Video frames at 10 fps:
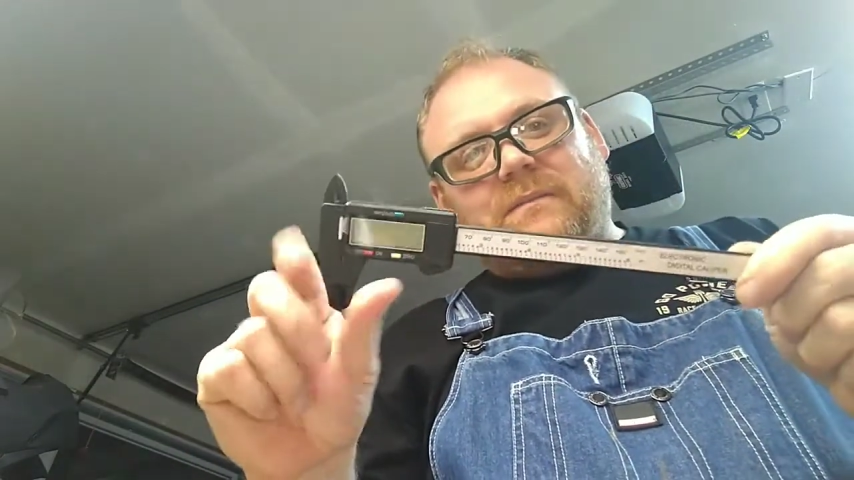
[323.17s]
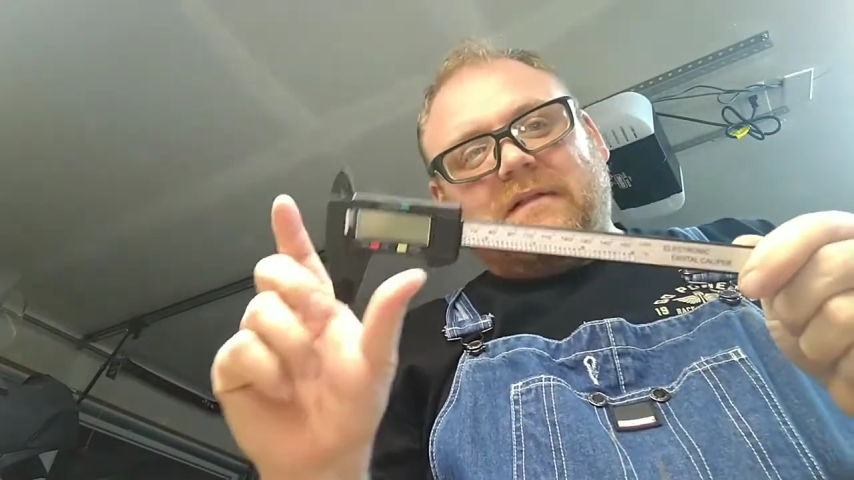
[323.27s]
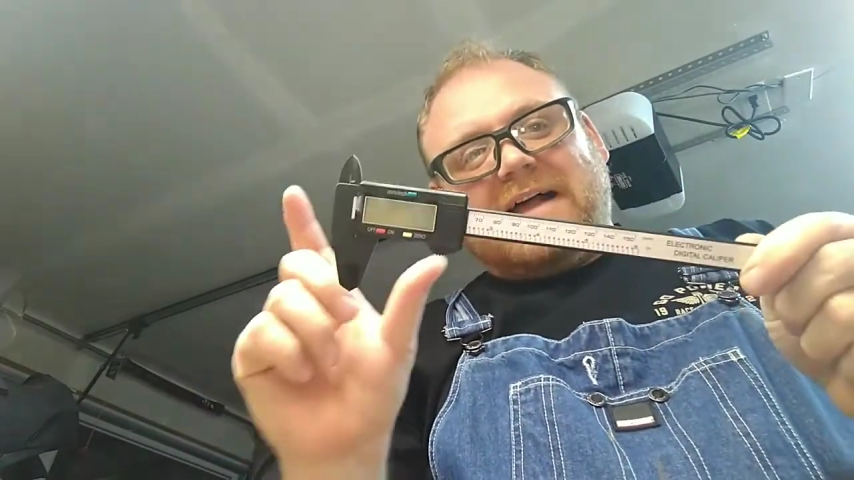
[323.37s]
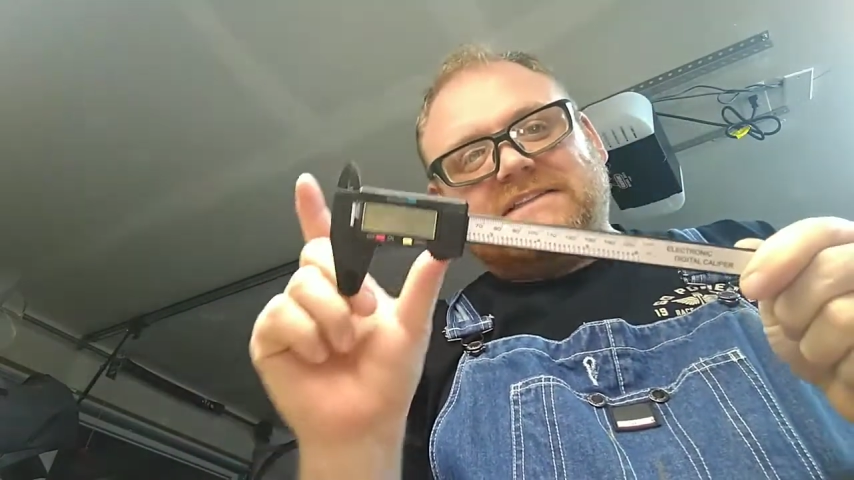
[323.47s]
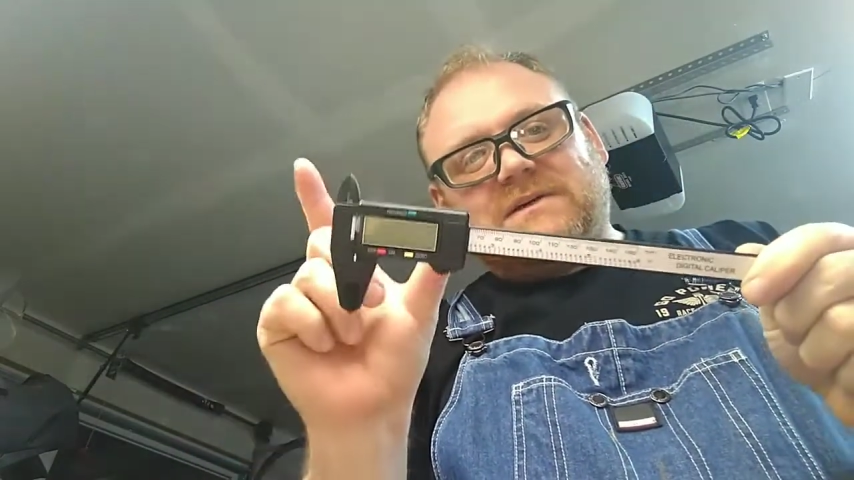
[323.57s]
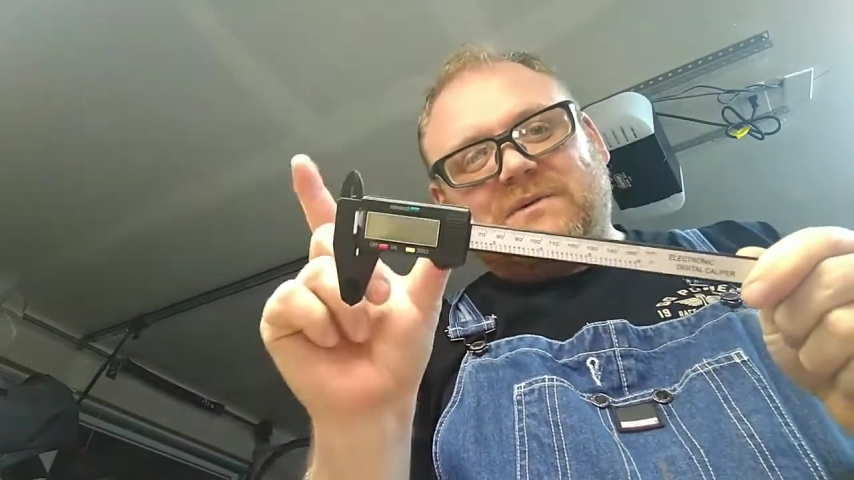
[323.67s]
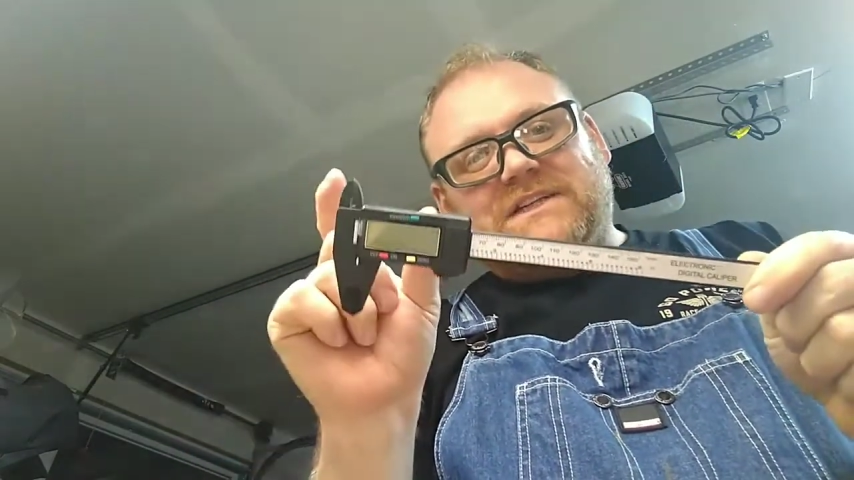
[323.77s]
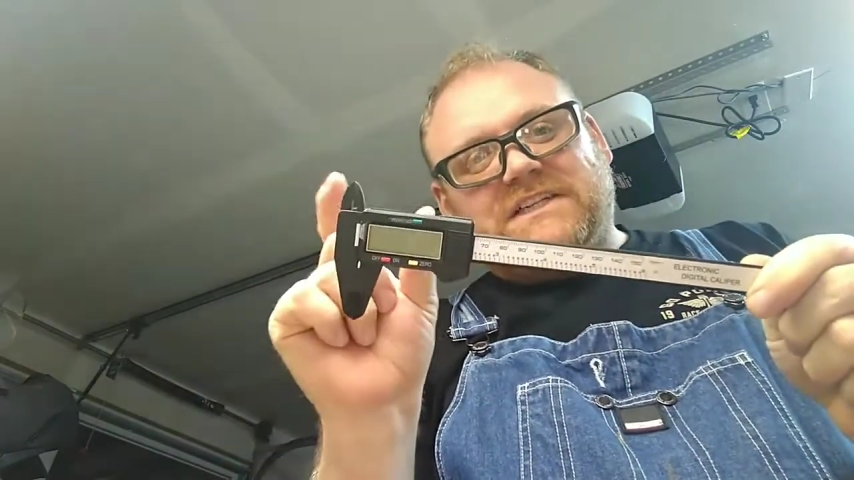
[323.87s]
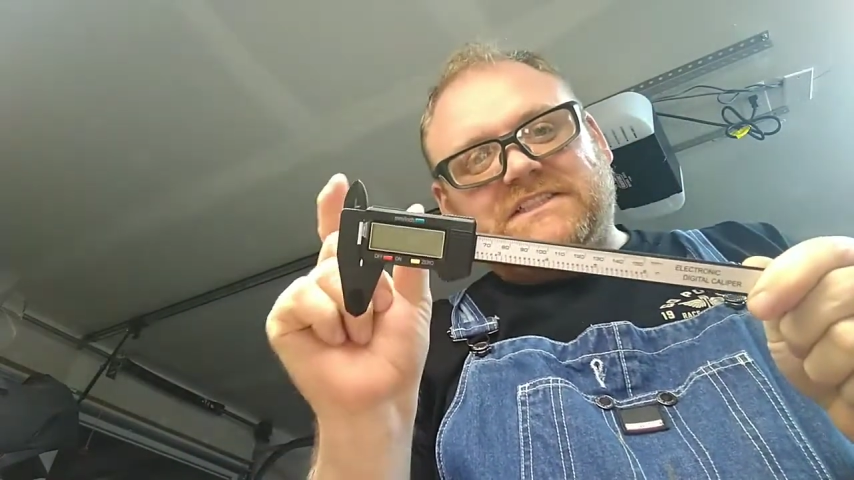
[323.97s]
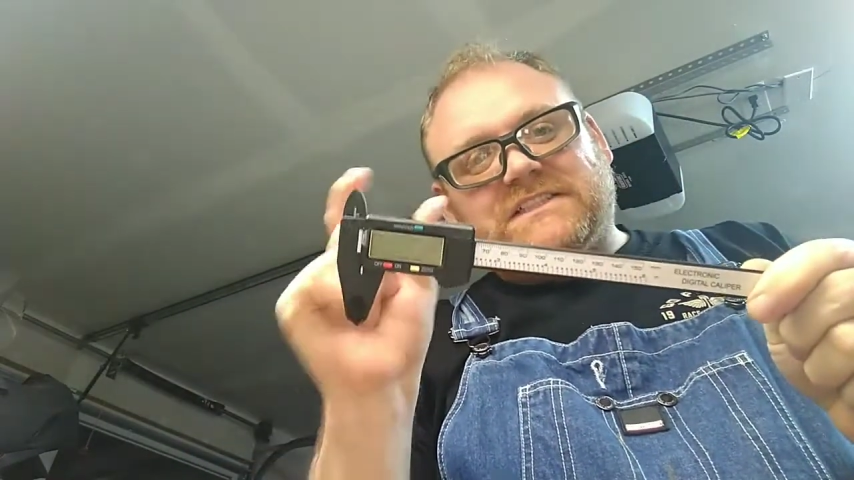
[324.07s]
plastic one
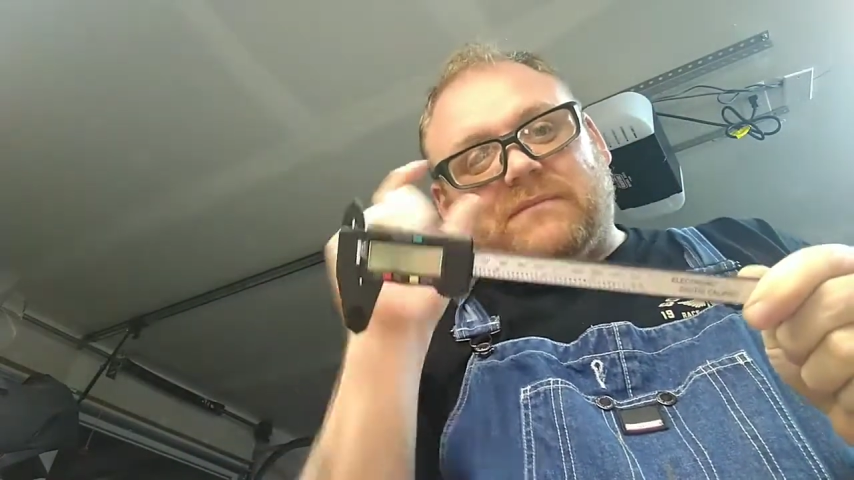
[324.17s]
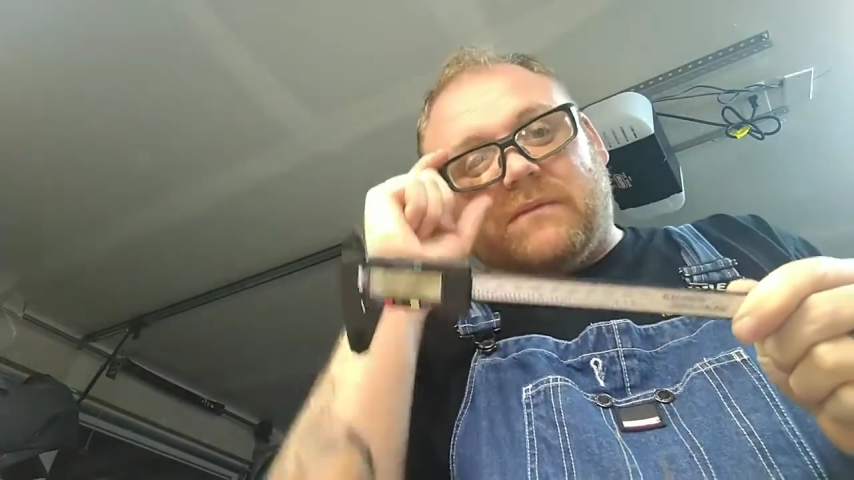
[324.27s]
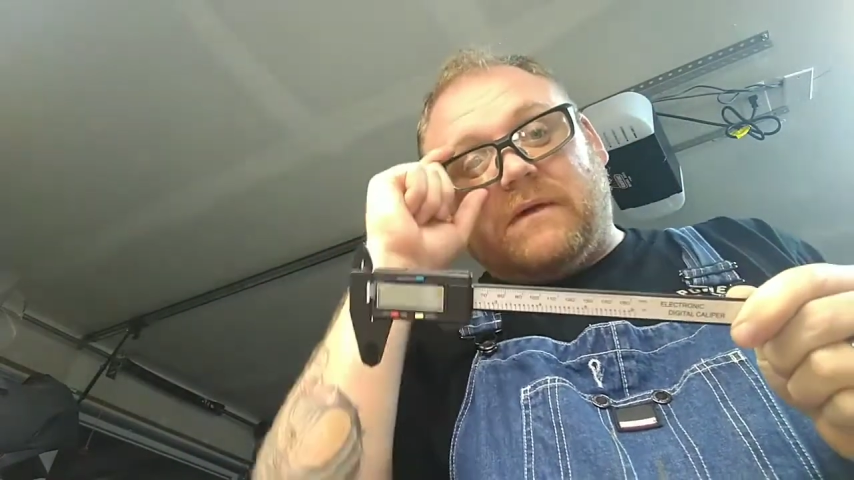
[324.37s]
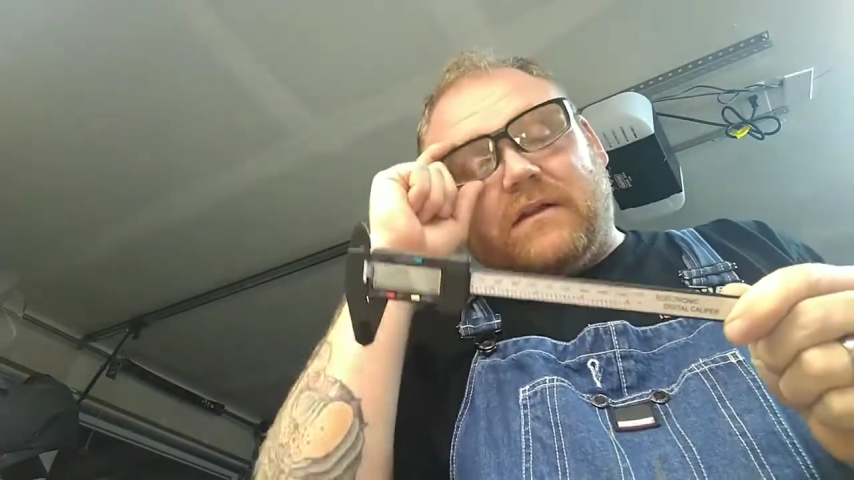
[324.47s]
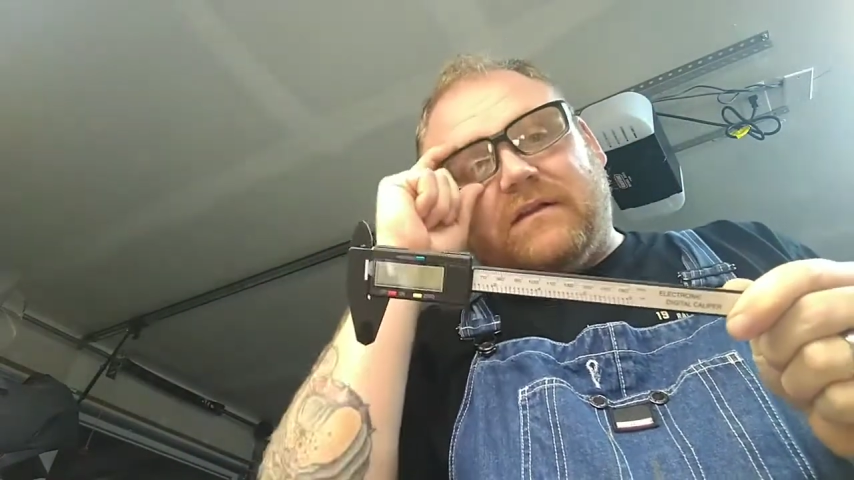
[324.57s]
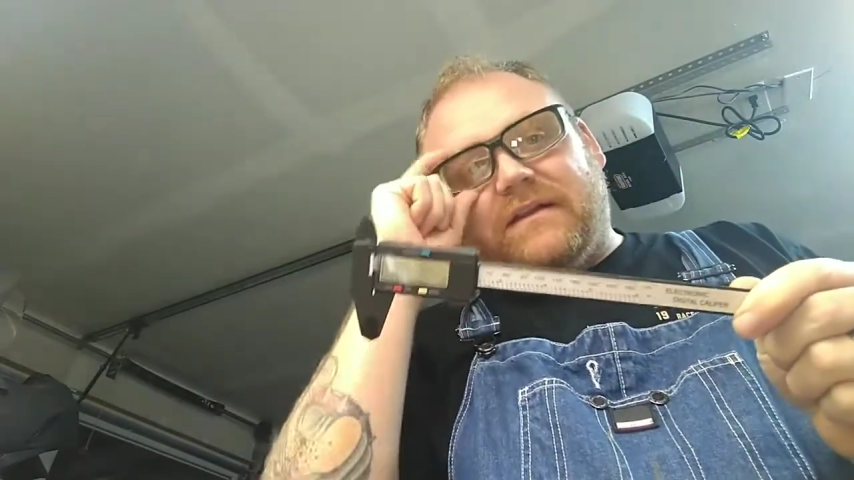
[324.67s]
touches something metal,